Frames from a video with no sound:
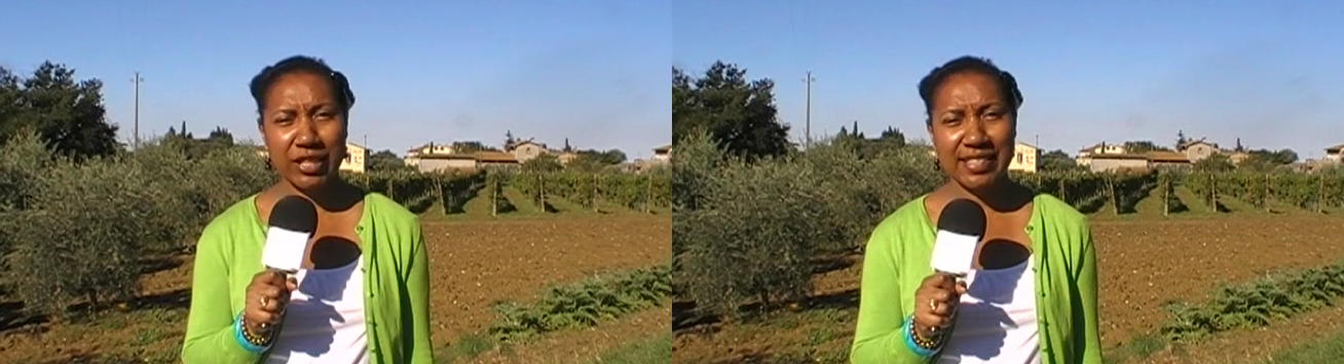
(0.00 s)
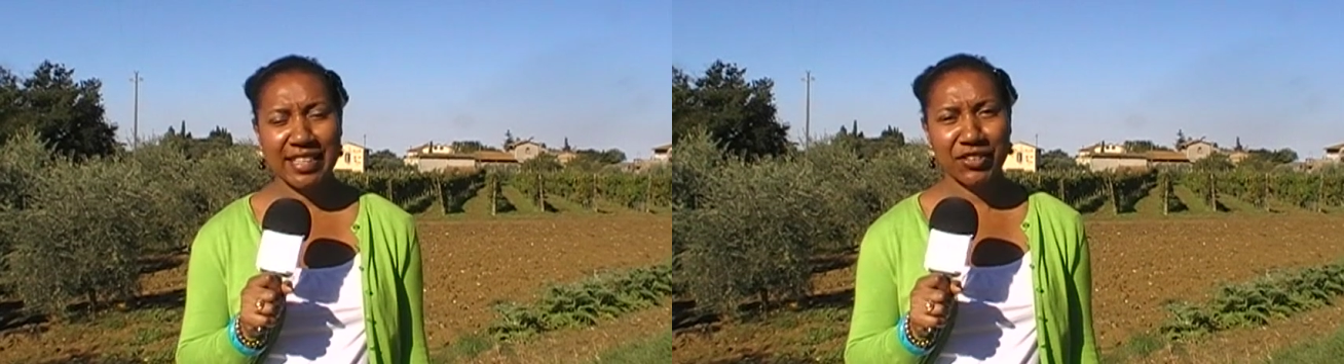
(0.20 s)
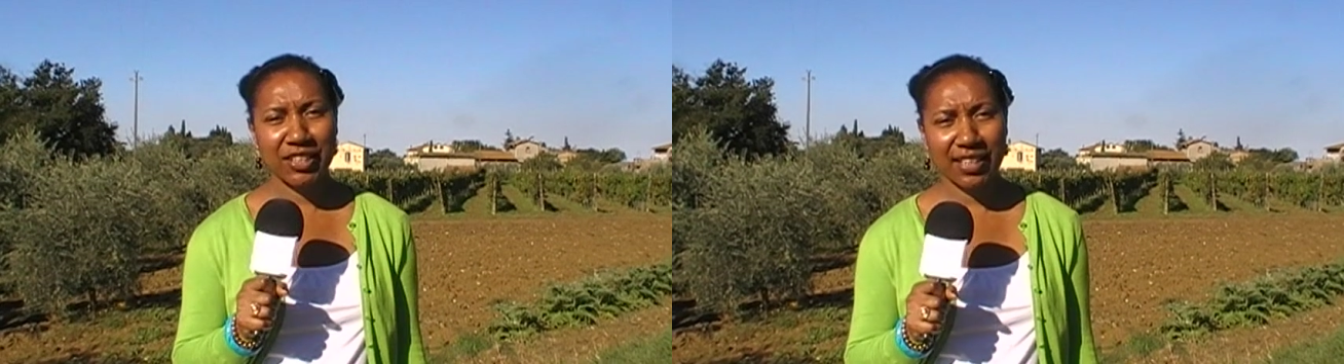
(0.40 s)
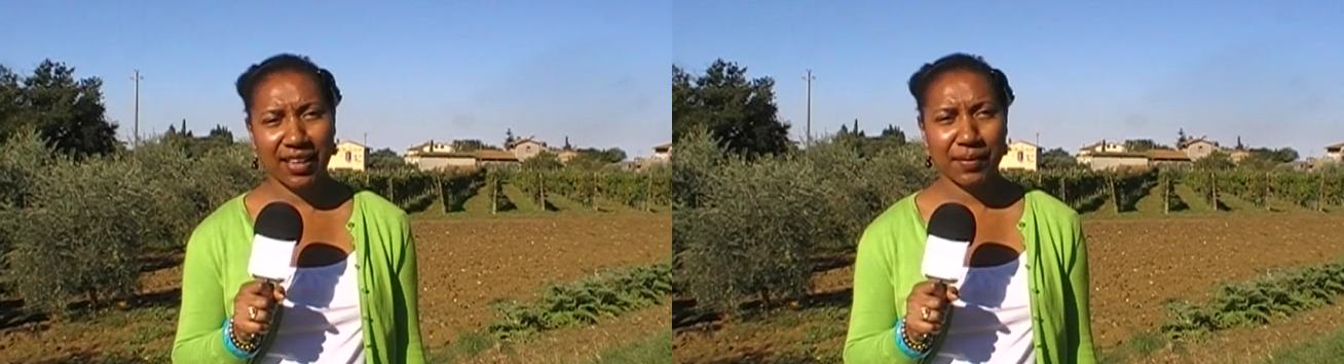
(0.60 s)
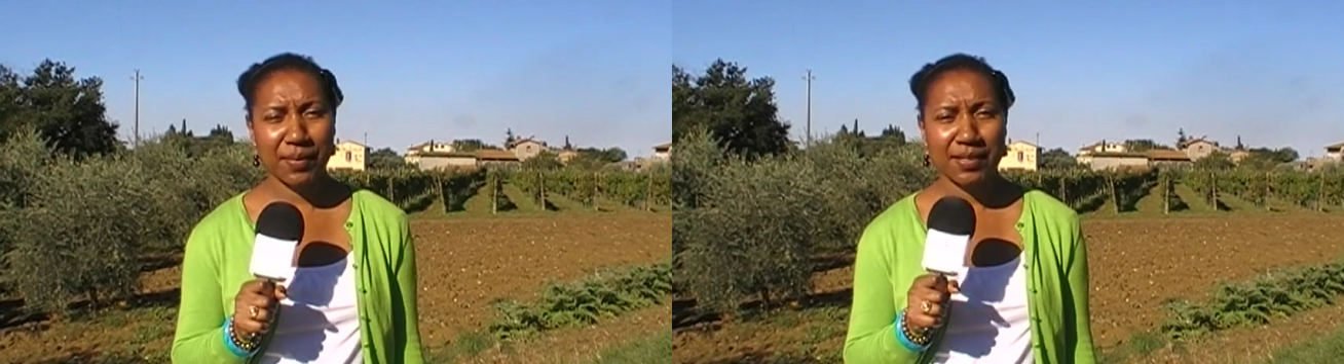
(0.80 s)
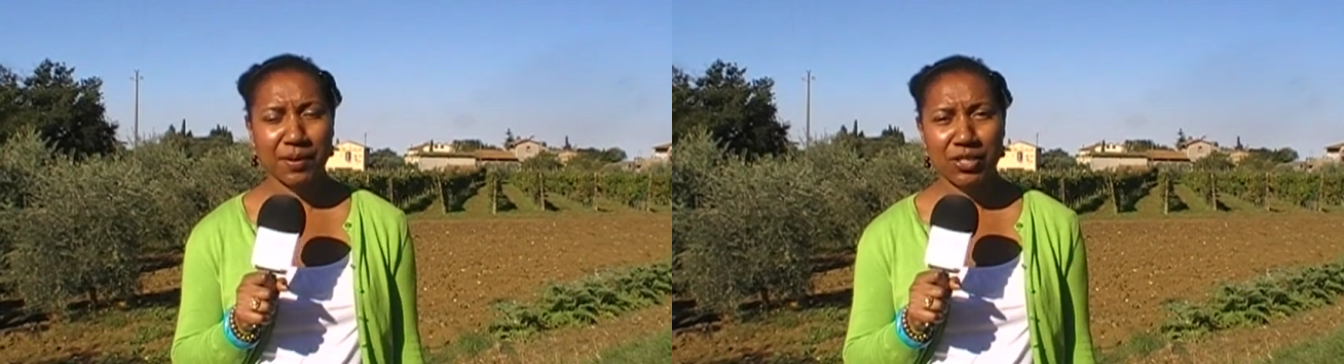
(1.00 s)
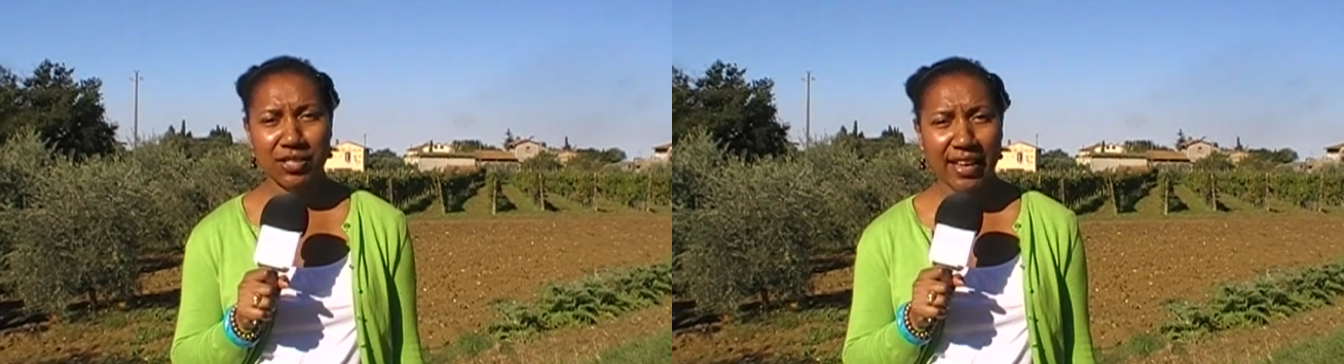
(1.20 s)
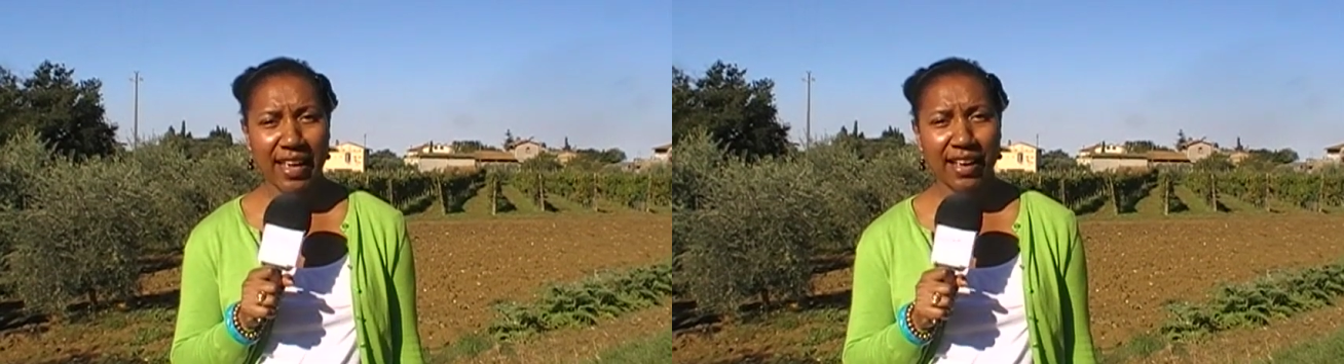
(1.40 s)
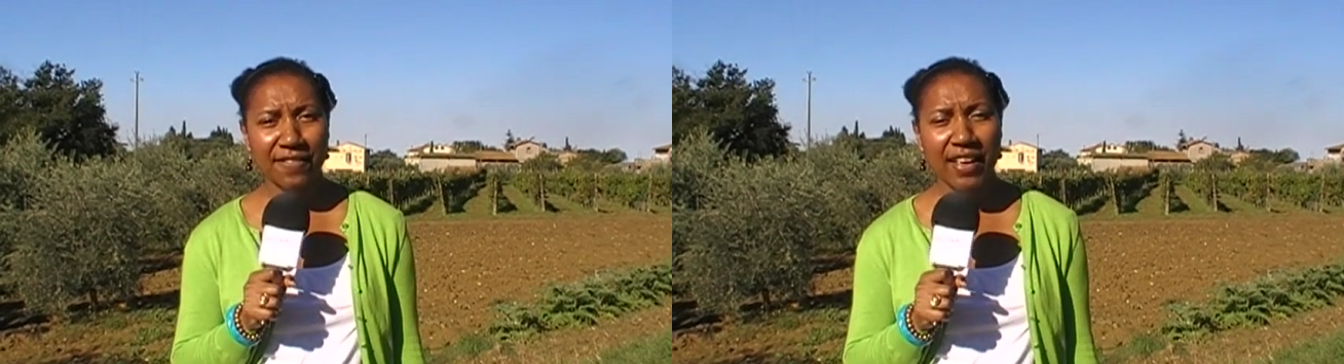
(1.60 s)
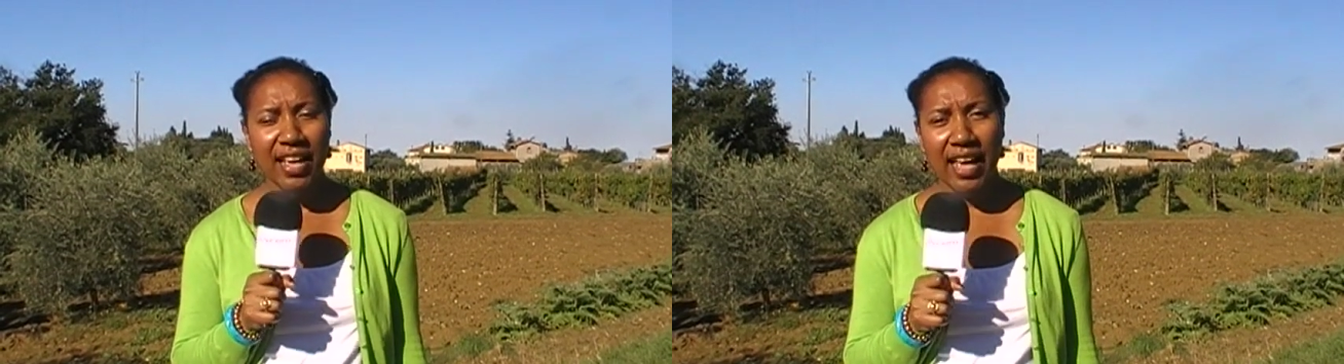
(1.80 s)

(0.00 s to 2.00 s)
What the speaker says: the scenery as much as I have,